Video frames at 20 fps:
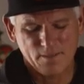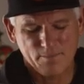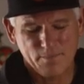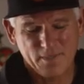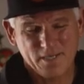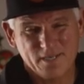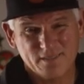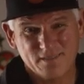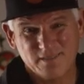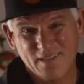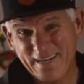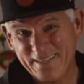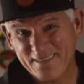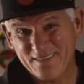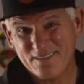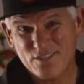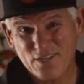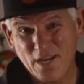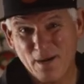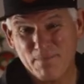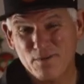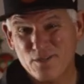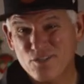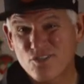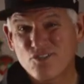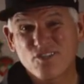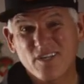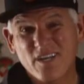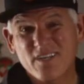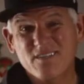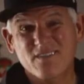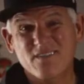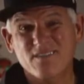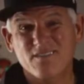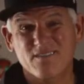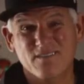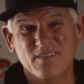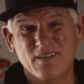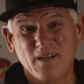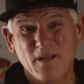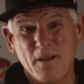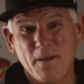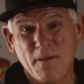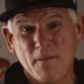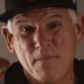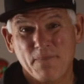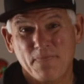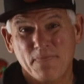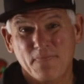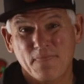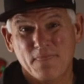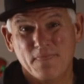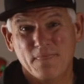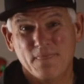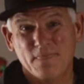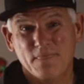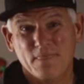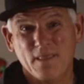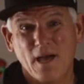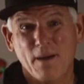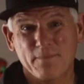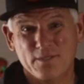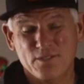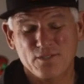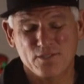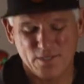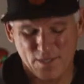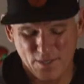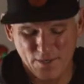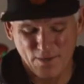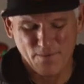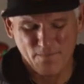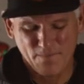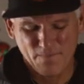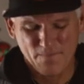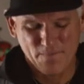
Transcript: Because like the shepherds, Jesus, I'm a sinner.